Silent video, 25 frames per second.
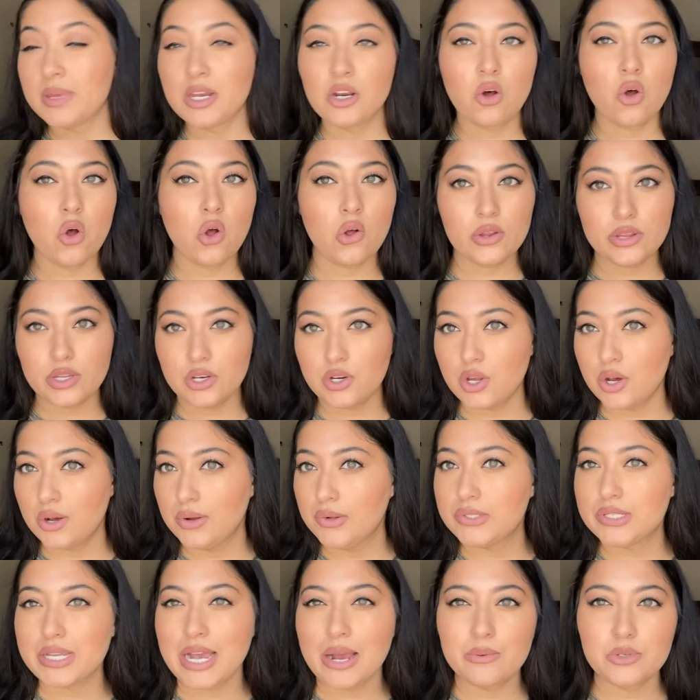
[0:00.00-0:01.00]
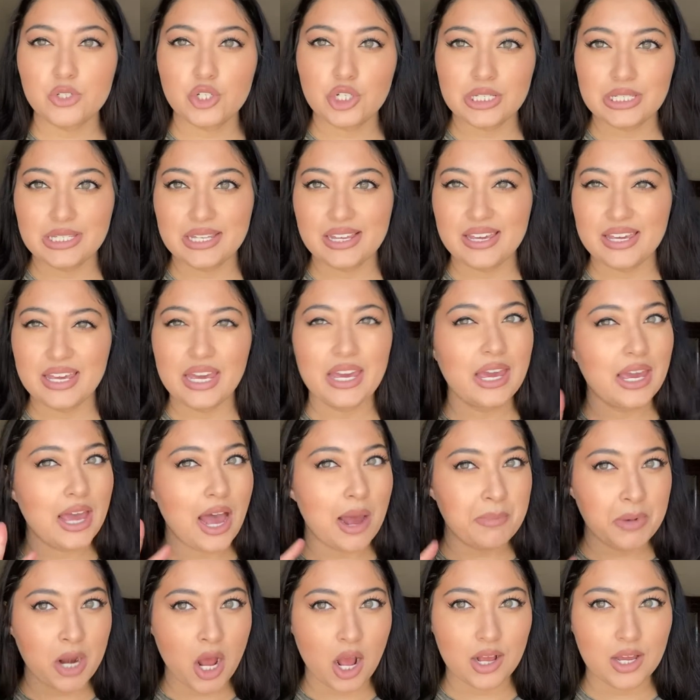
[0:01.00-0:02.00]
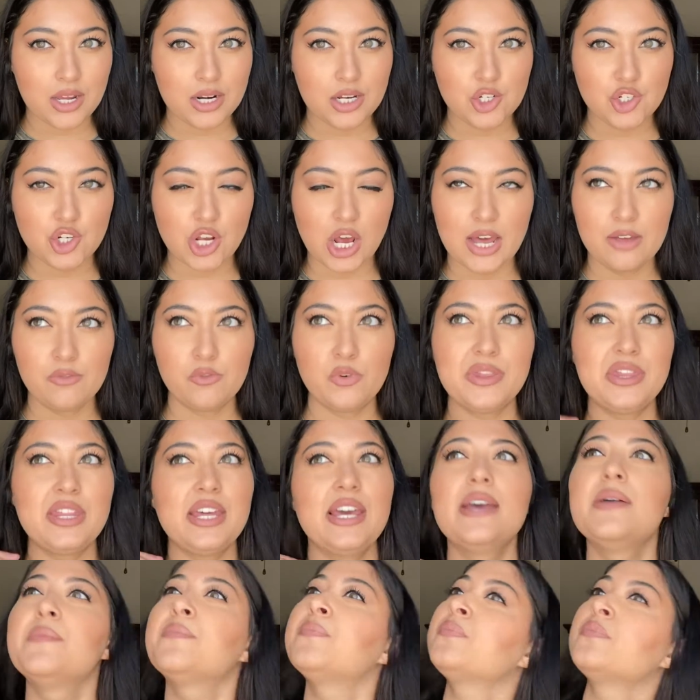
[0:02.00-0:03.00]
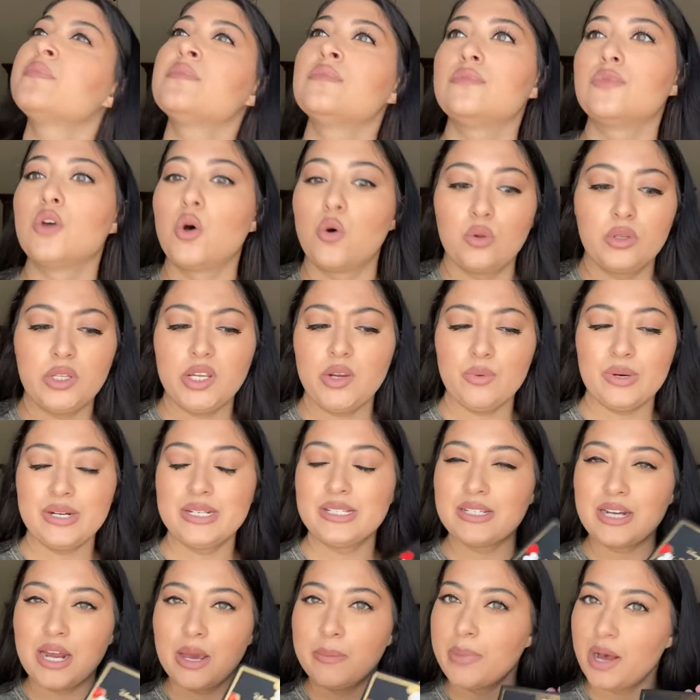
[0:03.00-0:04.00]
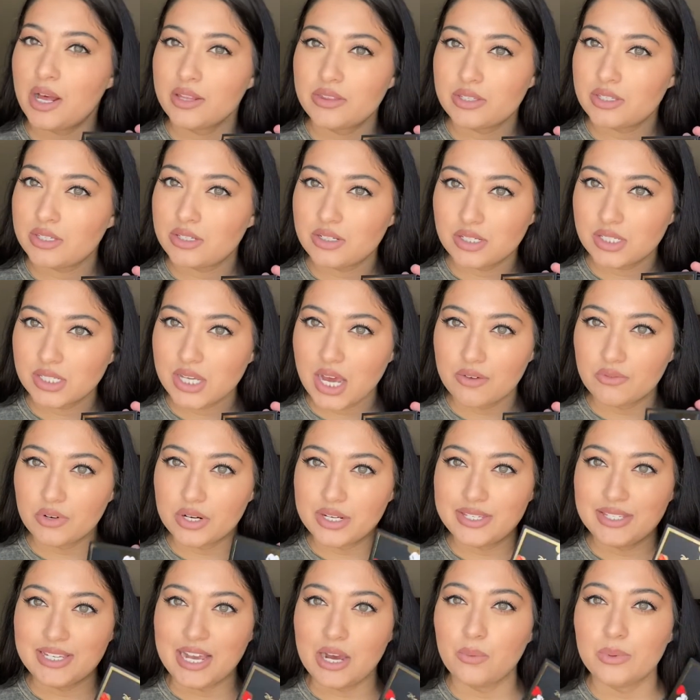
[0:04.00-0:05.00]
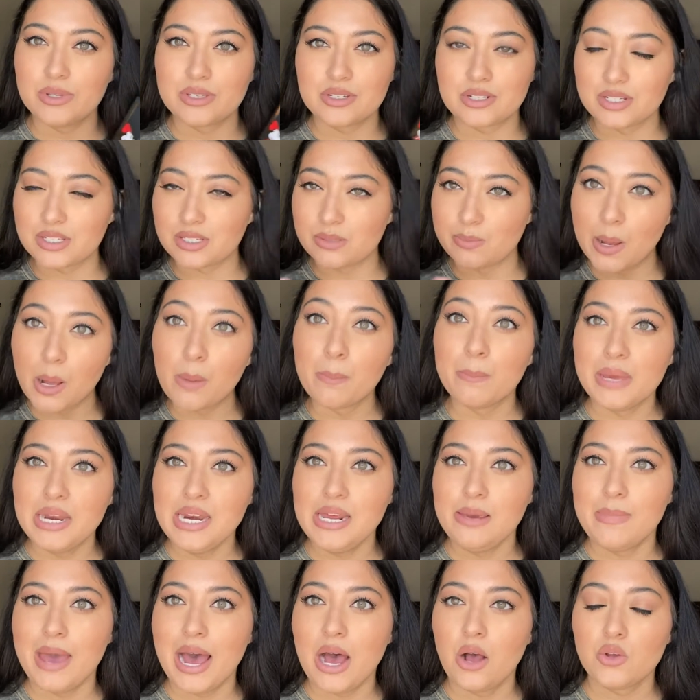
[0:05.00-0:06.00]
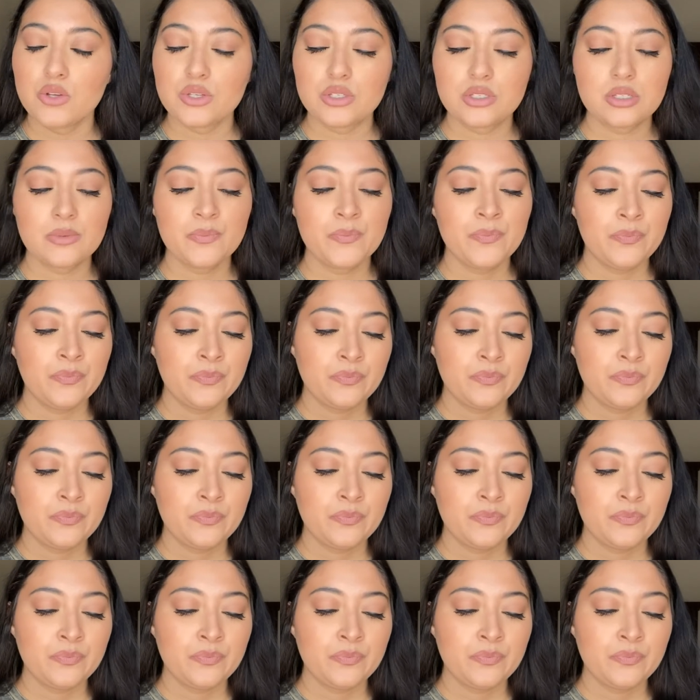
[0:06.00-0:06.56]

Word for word: and all the notes. I was just thinking, I'm not going to jive with it. The only reason I bought this discovery set was to smell Minnie Mouse,